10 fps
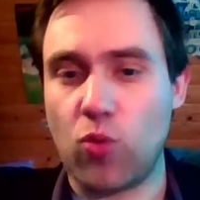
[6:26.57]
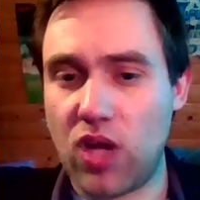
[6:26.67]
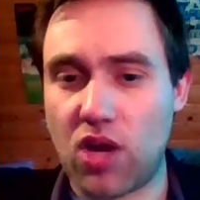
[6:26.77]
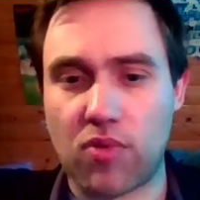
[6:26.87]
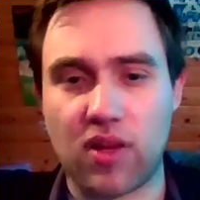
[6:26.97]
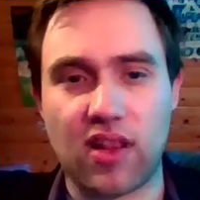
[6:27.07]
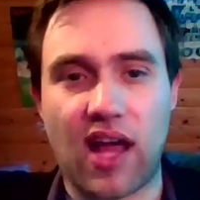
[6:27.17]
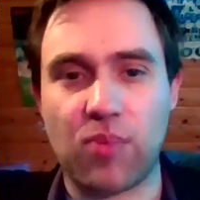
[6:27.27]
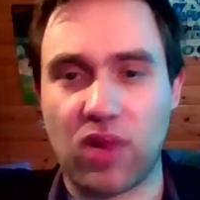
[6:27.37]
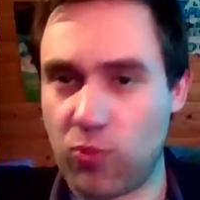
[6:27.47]
we are
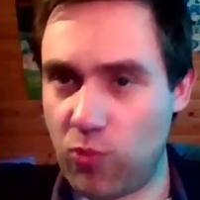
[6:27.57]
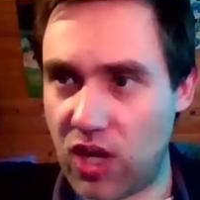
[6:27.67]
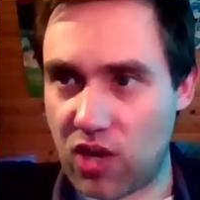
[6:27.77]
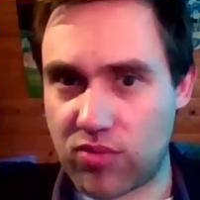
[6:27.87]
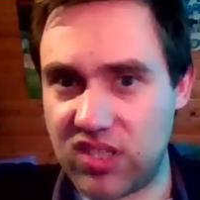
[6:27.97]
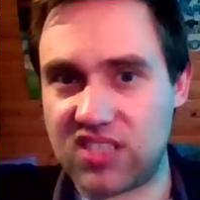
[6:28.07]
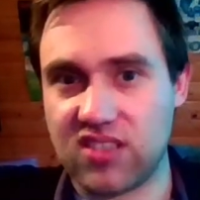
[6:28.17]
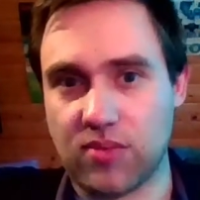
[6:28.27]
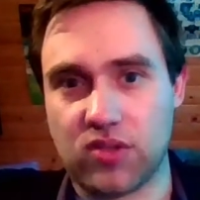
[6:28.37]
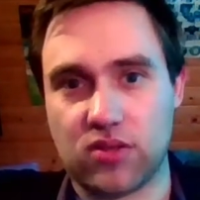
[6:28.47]
reliable, we are
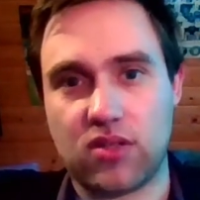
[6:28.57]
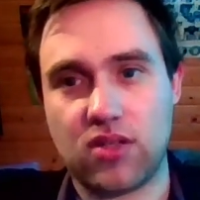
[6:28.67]
reasonable.